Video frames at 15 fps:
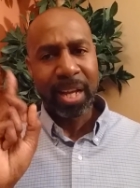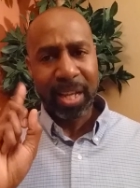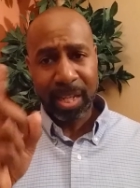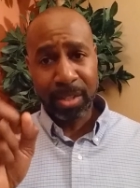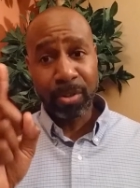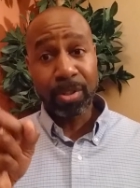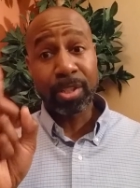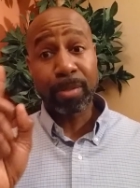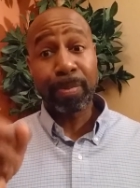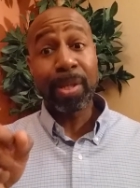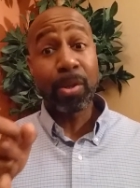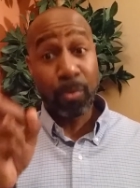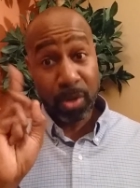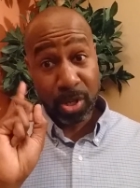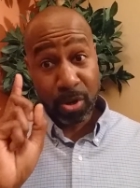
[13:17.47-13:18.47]
He's going to
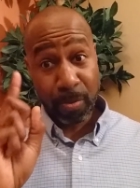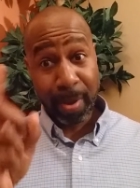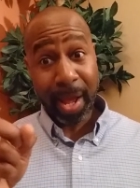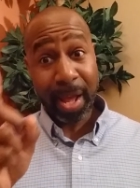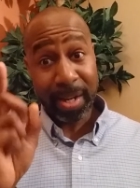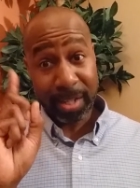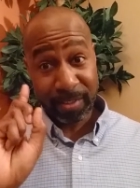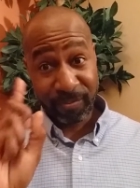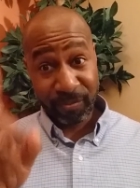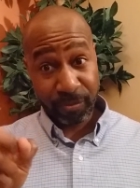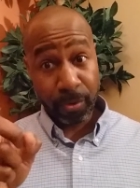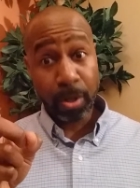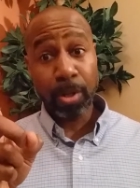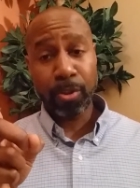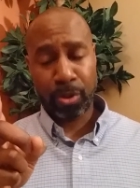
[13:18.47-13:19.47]
speak when your mind is full